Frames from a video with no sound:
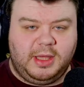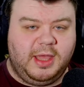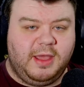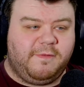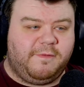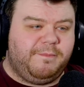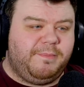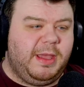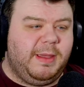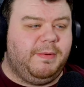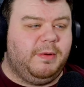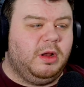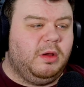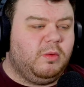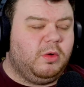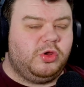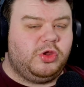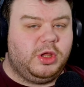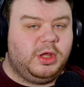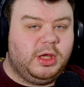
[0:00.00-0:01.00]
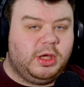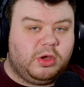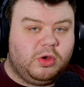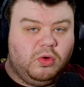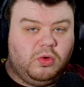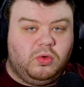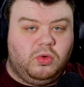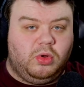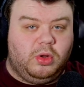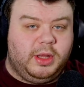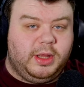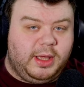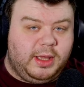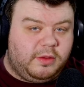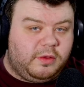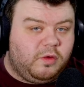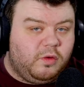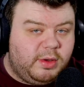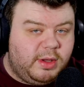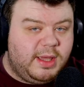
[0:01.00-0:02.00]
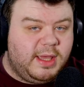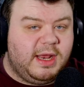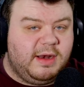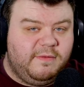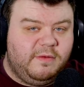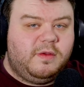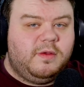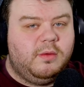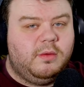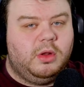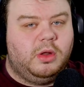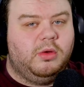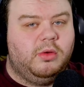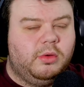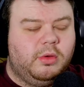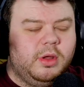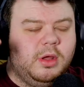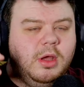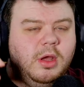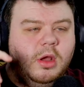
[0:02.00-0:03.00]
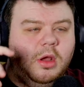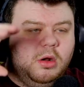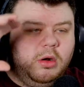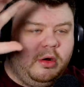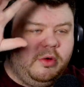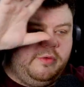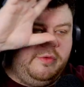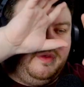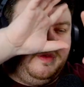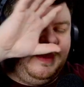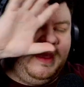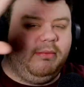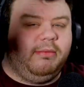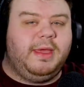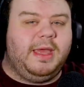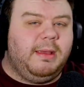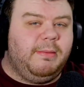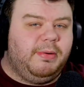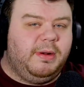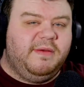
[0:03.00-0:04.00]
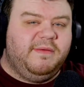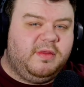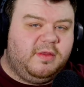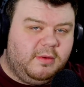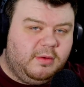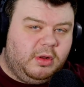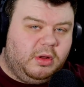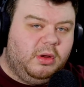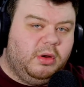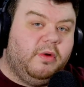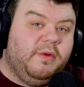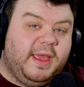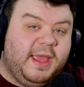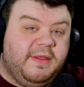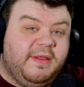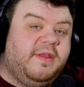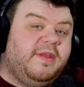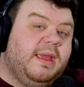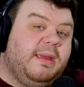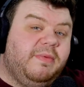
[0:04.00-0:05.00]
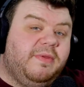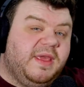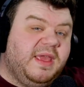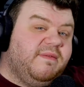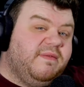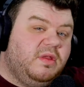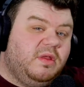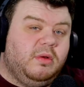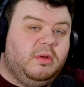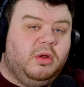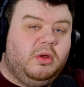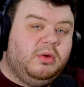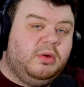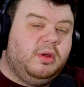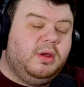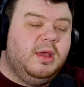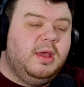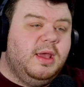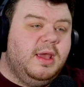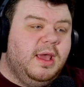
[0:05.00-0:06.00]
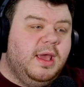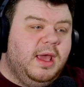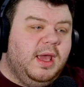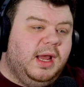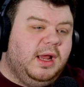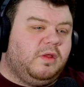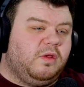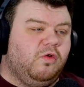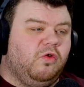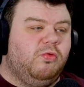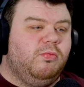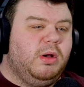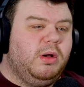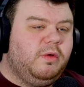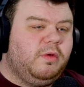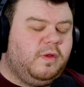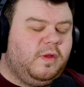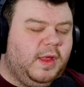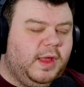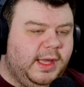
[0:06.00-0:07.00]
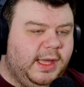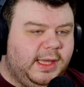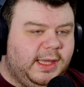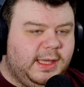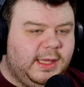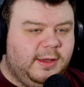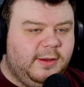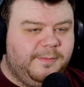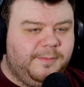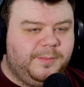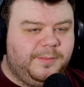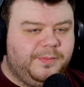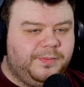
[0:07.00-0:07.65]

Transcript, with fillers: if people are watching a call a talking head for too long, or on the same gameplay for too long, or they hear the same thing for too long, it's almost like